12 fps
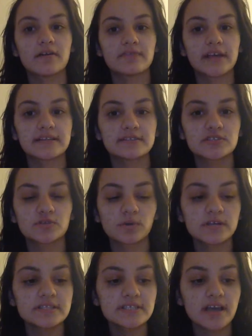of that
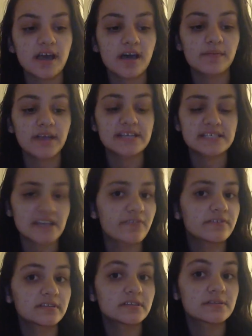sort. I
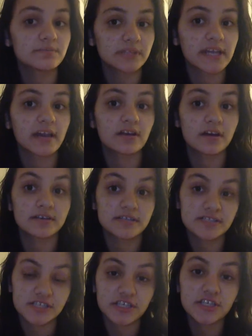definitely plan on
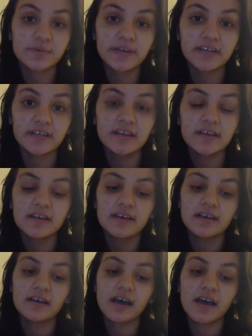continuing.
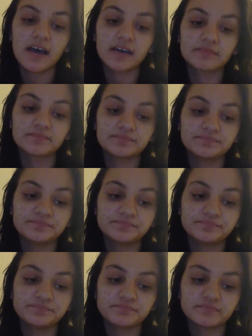
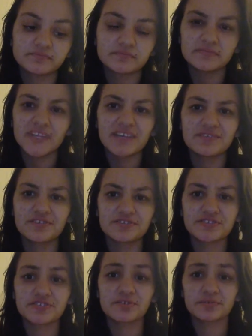There's
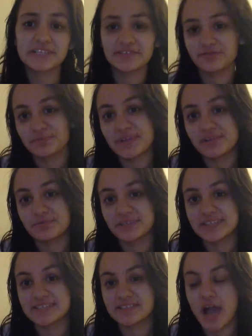just no reason for me to
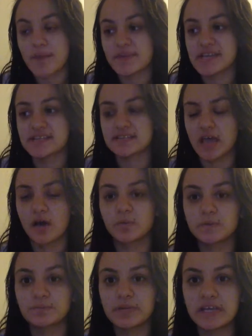really stop, because it's
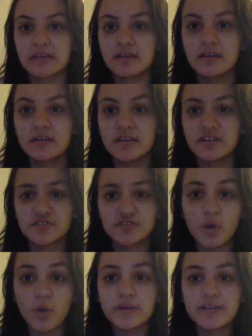helped me in
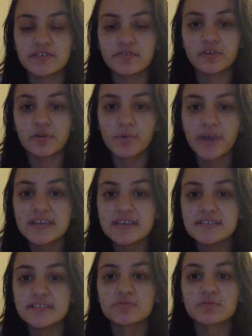so many different
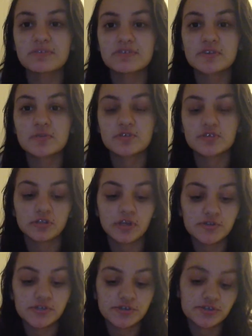ways, and it's brought me so much
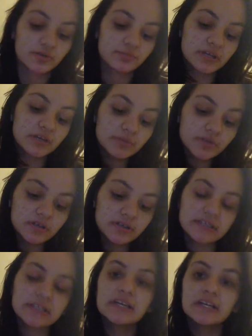closer to certain people,
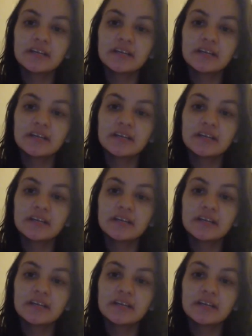and